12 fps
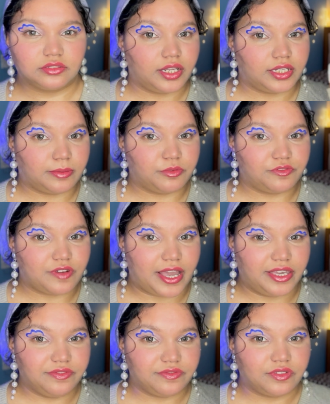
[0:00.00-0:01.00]
Number
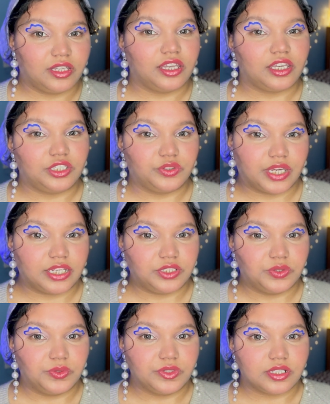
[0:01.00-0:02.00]
5, you can
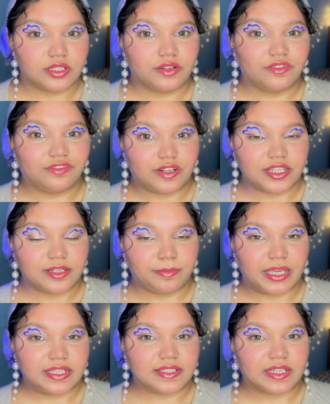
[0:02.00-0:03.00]
use first
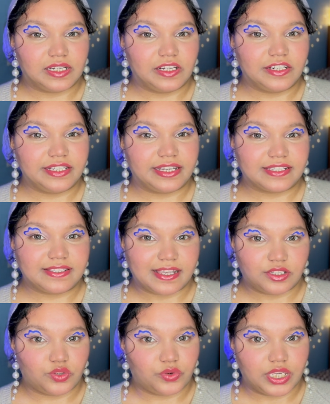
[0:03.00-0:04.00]
base colored
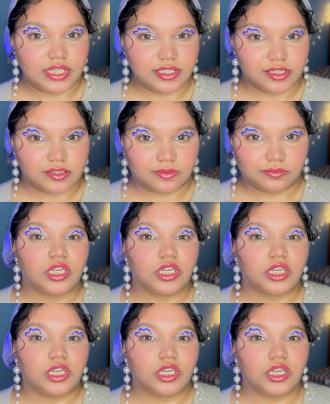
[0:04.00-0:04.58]
accessories,